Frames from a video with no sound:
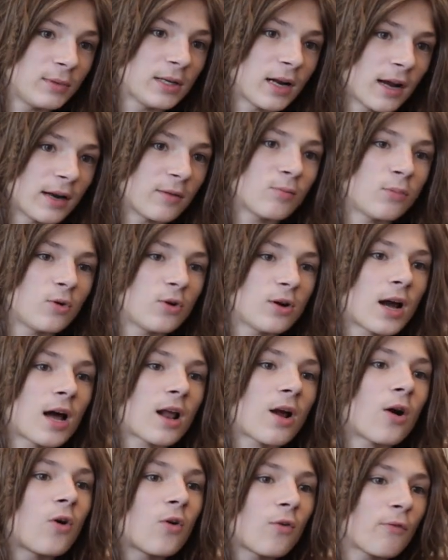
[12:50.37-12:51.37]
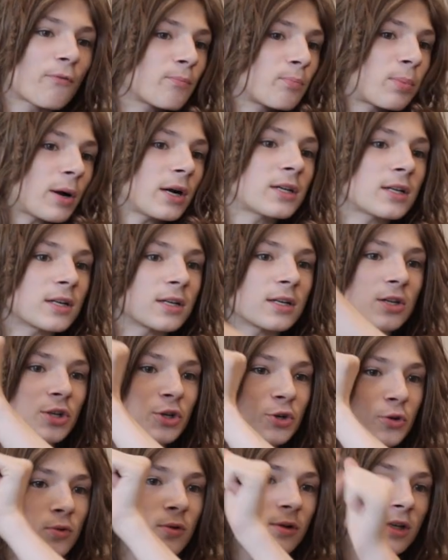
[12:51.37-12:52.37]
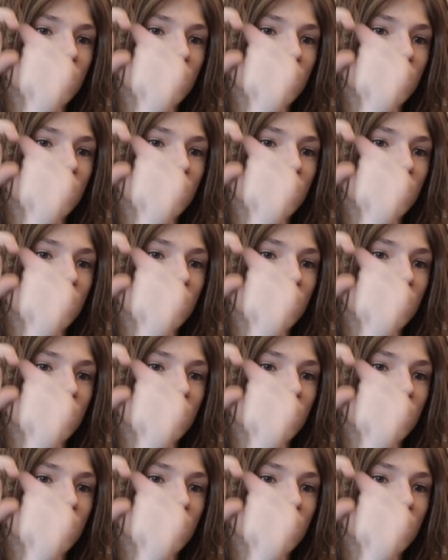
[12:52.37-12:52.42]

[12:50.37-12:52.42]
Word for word: me? Like Bull got a whole person to shoot